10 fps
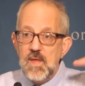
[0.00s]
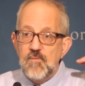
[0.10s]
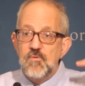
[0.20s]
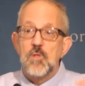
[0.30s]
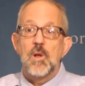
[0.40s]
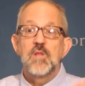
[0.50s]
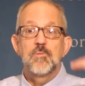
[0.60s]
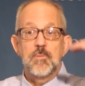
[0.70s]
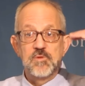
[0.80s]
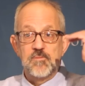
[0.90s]
even though the money
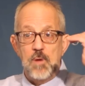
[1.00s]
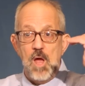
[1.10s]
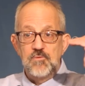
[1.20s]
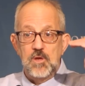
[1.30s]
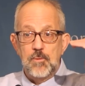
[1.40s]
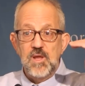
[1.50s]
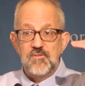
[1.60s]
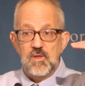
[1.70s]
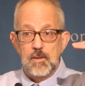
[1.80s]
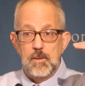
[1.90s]
supply was
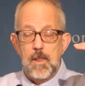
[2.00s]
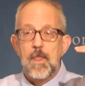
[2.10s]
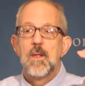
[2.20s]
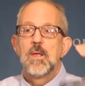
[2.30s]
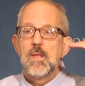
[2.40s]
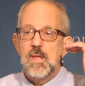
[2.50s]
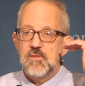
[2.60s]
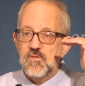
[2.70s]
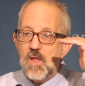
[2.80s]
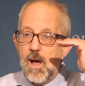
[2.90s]
increasing,
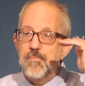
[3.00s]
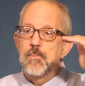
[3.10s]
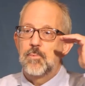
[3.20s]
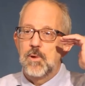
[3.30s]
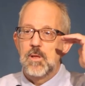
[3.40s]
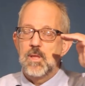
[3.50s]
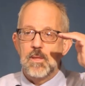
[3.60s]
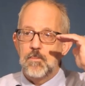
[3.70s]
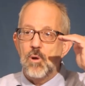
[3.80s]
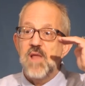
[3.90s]
it stopped.
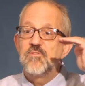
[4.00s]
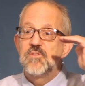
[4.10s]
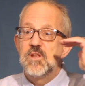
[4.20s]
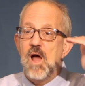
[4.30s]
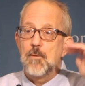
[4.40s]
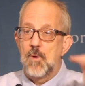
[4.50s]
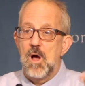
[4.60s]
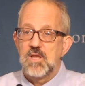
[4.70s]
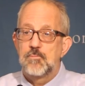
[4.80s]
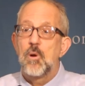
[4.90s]
Prices did not
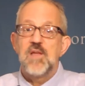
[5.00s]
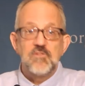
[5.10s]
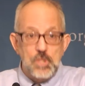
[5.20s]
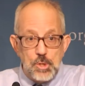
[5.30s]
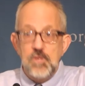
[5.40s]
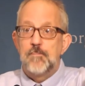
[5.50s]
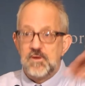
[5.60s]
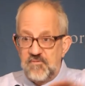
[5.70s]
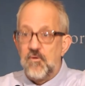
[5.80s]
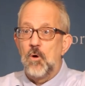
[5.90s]
rise. Prices should have
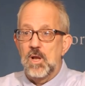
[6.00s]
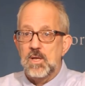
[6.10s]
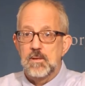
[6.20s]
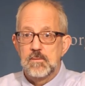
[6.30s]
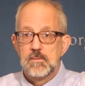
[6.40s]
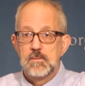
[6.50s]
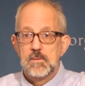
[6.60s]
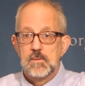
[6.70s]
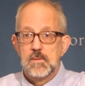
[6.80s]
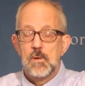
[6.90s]
been falling
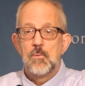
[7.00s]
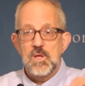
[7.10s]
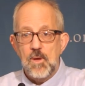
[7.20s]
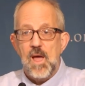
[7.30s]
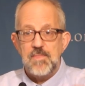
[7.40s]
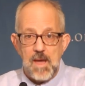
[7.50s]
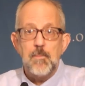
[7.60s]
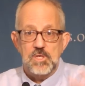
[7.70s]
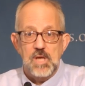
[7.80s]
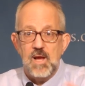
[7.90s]
when you had that
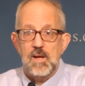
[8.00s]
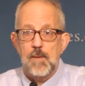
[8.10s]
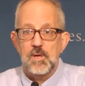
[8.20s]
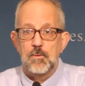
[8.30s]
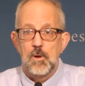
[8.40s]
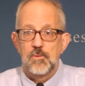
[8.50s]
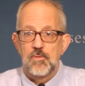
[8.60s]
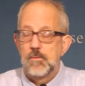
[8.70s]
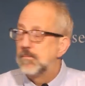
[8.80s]
much economic growth.